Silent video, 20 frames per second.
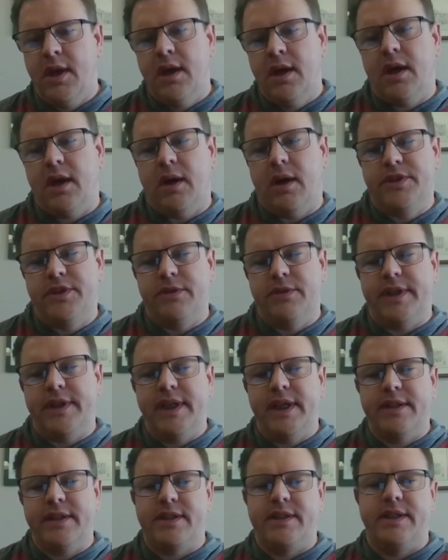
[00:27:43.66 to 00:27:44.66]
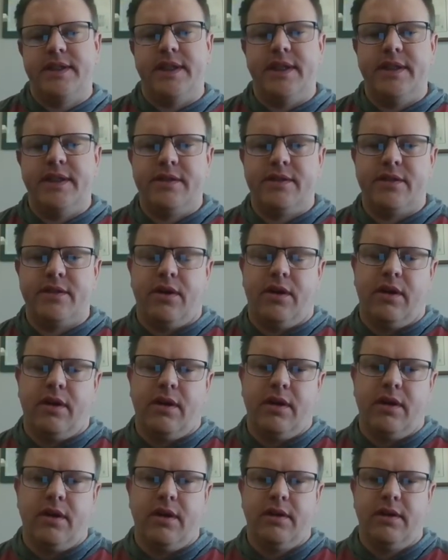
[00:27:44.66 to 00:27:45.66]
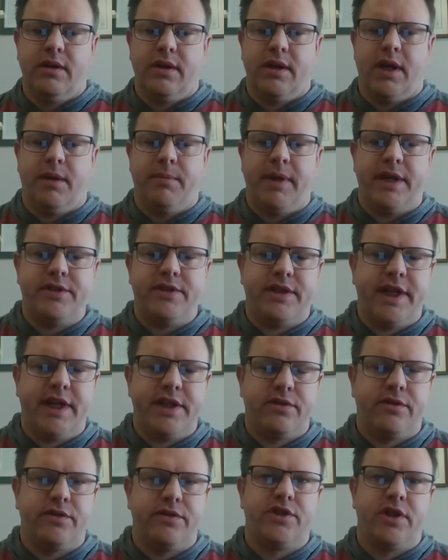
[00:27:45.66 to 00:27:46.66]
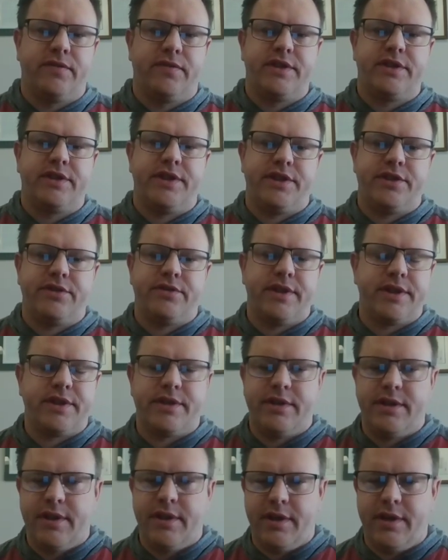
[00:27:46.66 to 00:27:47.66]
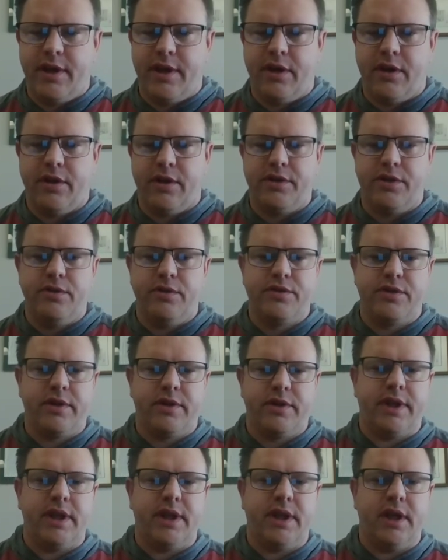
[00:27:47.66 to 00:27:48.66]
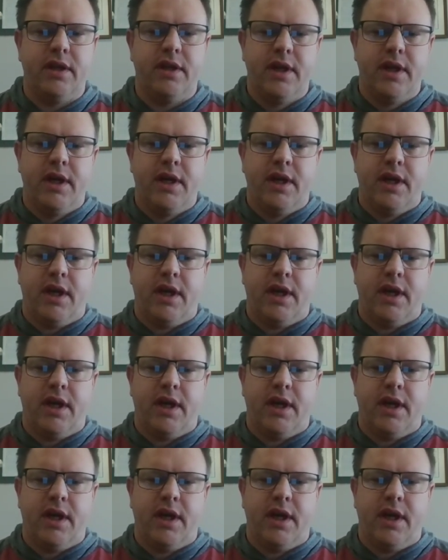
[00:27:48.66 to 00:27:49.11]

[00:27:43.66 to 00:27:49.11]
So ESDs are educational service districts. They're usually